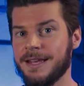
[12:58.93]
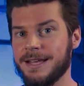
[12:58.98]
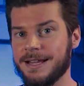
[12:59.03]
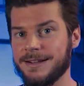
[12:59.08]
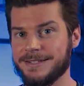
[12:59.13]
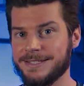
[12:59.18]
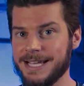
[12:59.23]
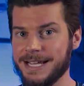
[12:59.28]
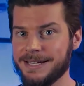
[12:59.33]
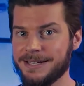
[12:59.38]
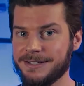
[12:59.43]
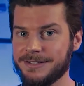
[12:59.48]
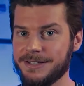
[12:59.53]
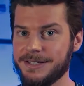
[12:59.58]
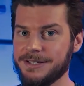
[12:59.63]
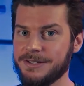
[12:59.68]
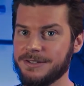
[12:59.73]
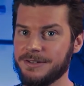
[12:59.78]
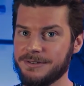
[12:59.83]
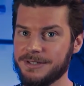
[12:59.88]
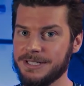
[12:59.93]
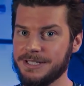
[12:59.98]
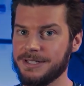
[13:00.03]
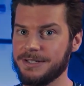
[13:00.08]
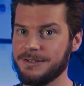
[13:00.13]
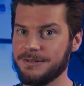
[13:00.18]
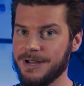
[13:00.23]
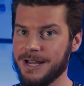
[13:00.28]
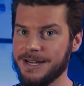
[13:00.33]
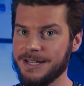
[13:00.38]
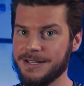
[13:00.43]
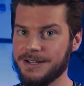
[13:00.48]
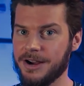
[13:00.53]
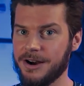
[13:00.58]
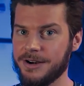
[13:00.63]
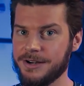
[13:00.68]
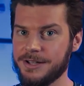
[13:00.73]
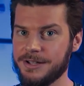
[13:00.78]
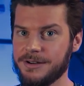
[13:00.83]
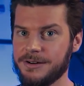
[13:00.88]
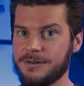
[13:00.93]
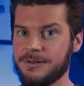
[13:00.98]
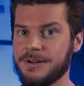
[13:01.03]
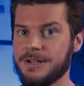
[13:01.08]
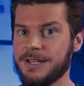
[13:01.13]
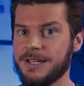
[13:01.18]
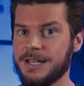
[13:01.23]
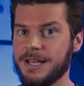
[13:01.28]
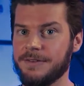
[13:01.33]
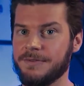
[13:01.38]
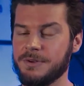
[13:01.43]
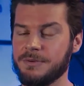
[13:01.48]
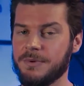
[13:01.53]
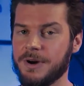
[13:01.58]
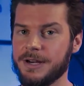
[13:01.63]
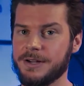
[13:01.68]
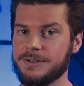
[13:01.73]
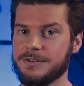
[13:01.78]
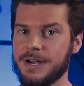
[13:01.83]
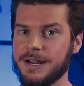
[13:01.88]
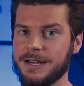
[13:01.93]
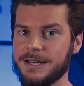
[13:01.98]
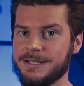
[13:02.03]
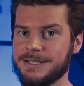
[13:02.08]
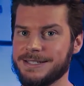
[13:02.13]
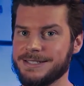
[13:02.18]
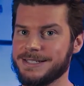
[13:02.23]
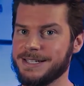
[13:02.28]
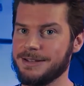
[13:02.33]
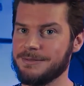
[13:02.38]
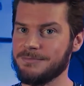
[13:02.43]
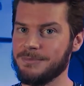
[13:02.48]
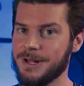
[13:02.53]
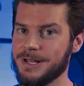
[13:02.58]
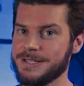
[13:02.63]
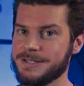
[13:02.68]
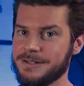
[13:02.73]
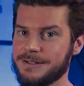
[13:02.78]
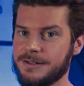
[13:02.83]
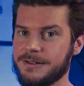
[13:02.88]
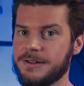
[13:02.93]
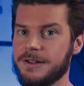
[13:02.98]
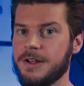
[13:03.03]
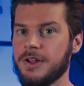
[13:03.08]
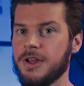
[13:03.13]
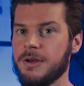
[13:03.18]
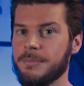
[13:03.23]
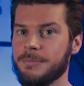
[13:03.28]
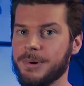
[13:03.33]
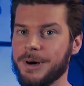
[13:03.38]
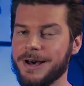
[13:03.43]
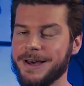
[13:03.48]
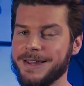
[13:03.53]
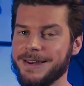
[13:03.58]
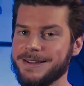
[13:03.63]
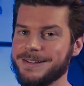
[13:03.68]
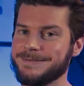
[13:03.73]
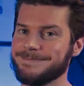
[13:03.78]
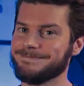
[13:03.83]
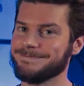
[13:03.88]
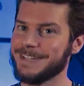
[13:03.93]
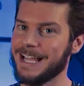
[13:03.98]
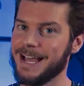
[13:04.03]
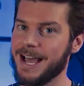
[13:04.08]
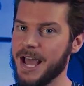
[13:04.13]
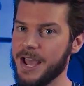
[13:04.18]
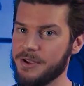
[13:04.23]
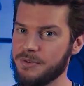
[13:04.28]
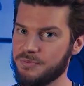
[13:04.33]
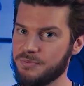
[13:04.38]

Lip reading: Now technically you don't need to do any cardio if you want to try to just get muscle, but I